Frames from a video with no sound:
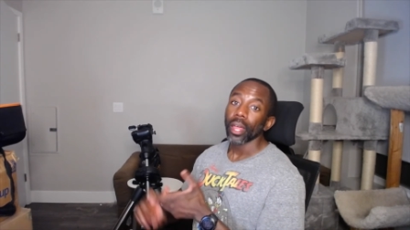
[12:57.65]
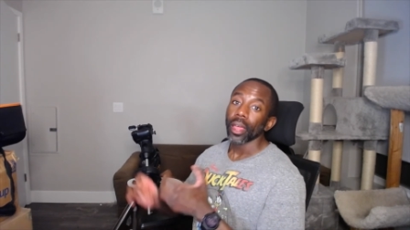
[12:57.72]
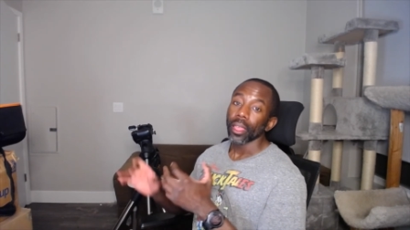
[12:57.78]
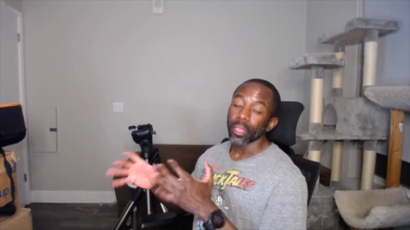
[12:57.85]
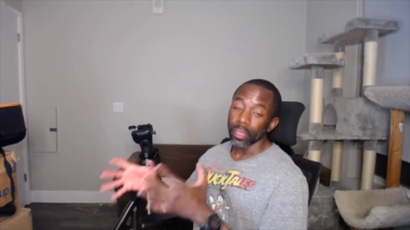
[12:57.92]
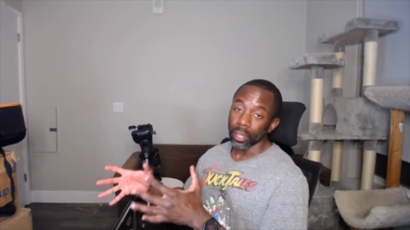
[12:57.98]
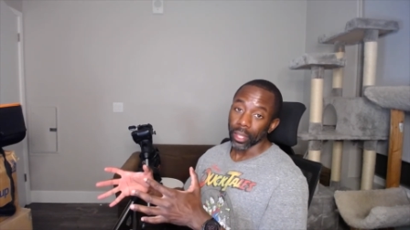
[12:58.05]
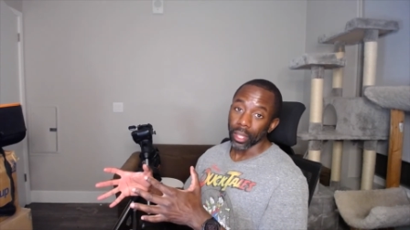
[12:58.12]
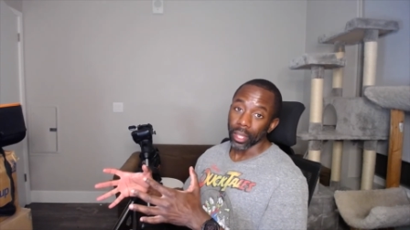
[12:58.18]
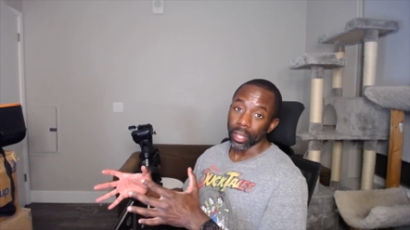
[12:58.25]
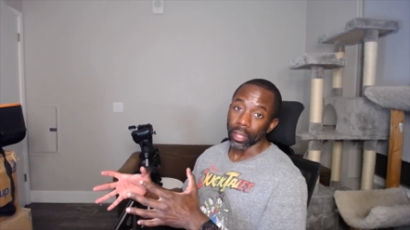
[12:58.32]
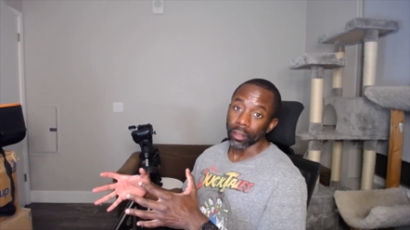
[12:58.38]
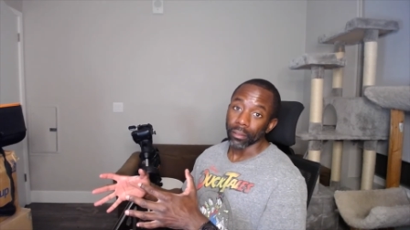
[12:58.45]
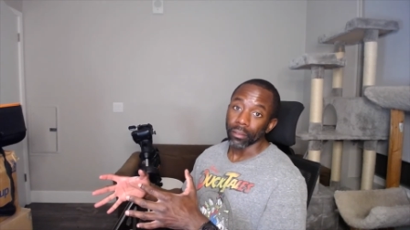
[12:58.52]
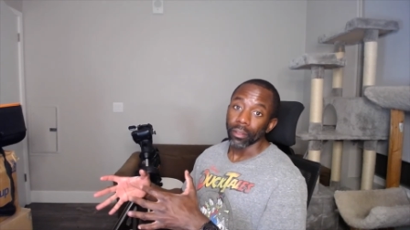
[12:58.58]

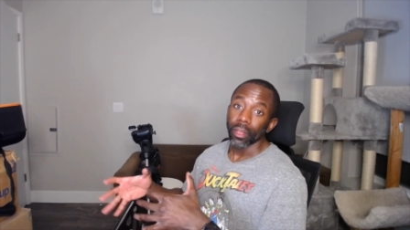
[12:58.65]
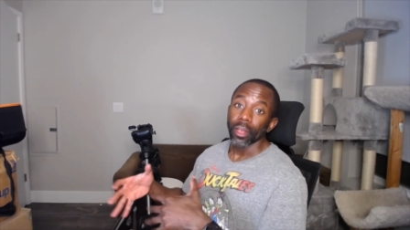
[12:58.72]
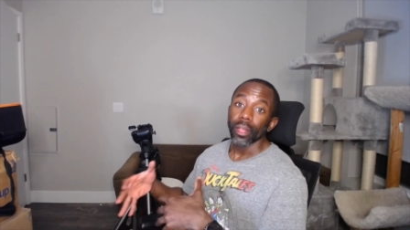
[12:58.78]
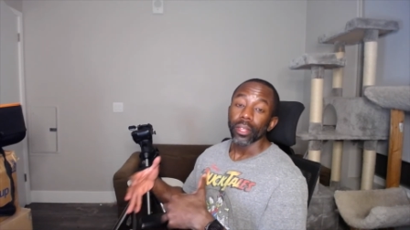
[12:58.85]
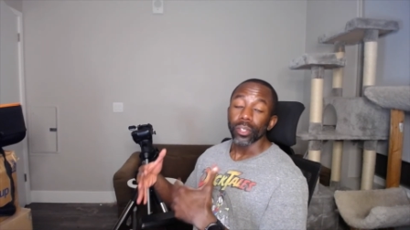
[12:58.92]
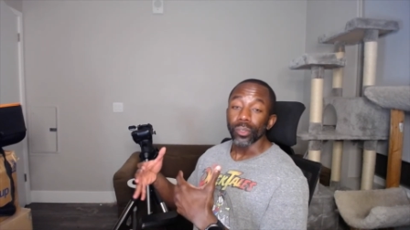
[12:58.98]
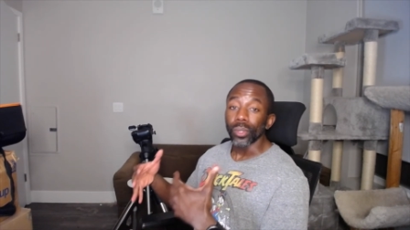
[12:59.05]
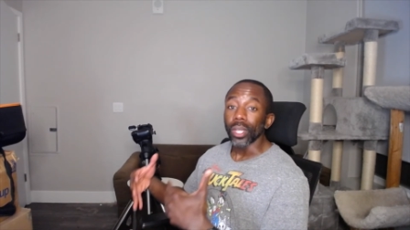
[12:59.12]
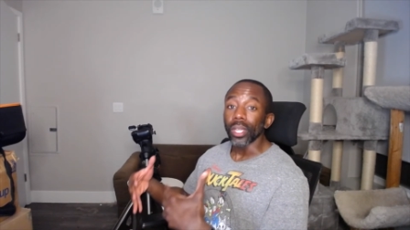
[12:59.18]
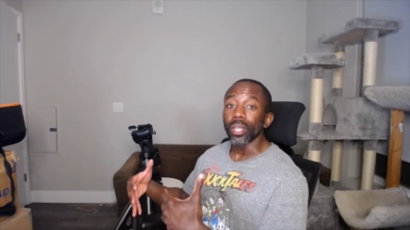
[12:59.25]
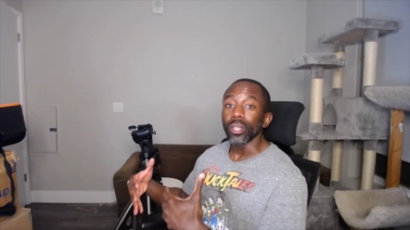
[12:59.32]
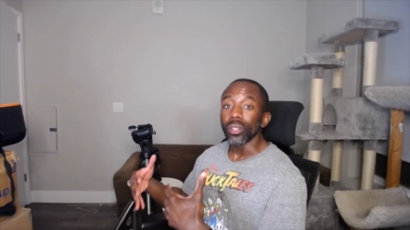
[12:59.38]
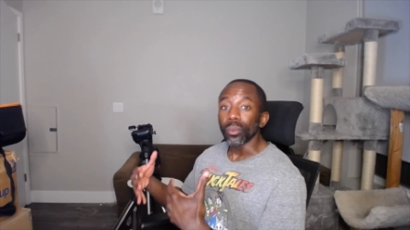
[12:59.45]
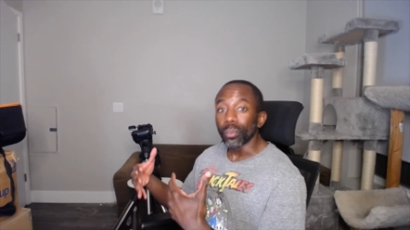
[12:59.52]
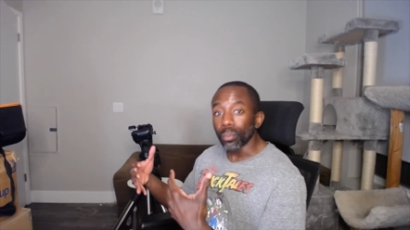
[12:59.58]
then
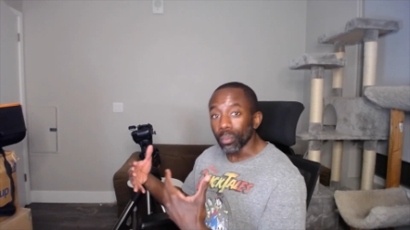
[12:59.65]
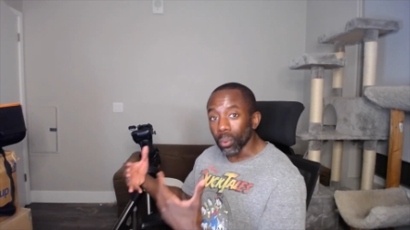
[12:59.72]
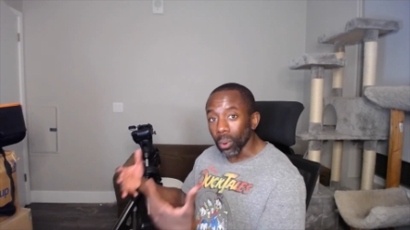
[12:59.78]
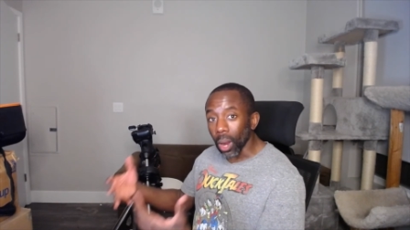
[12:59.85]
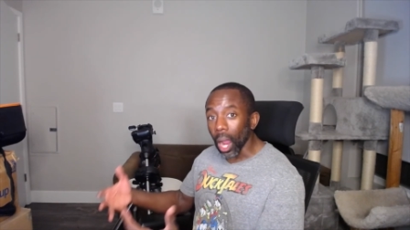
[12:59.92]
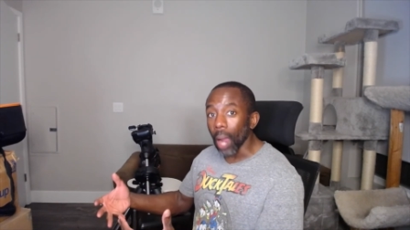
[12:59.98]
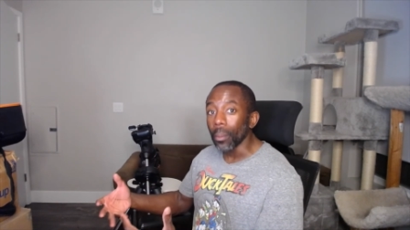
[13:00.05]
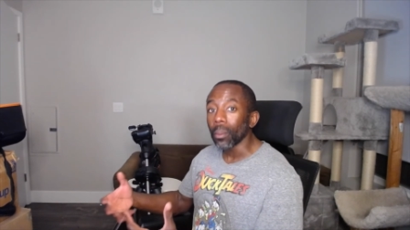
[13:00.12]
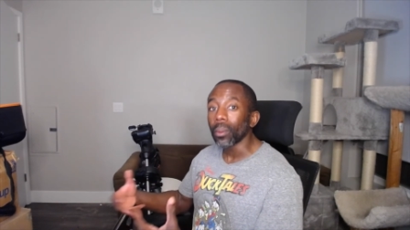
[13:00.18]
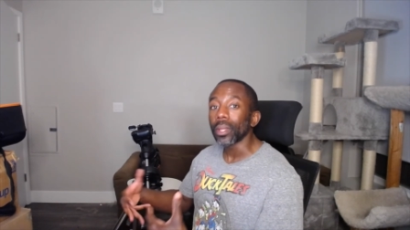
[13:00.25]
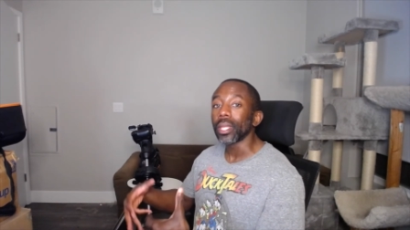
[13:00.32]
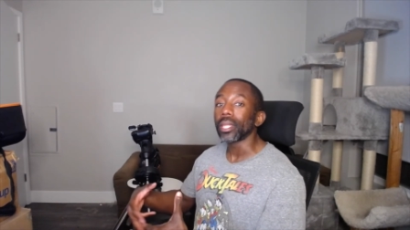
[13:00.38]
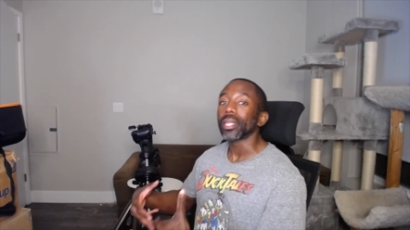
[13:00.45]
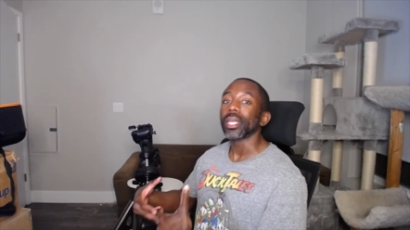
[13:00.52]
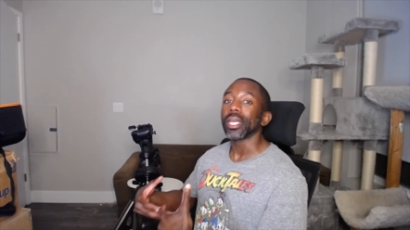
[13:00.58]
you probably
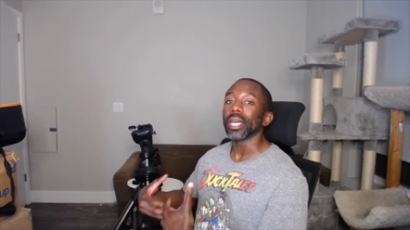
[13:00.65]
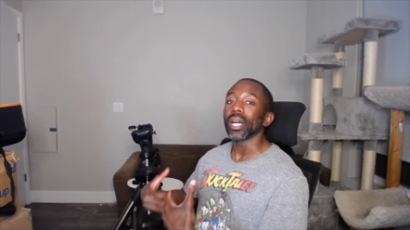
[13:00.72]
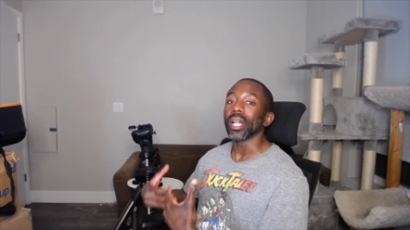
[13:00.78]
need to get a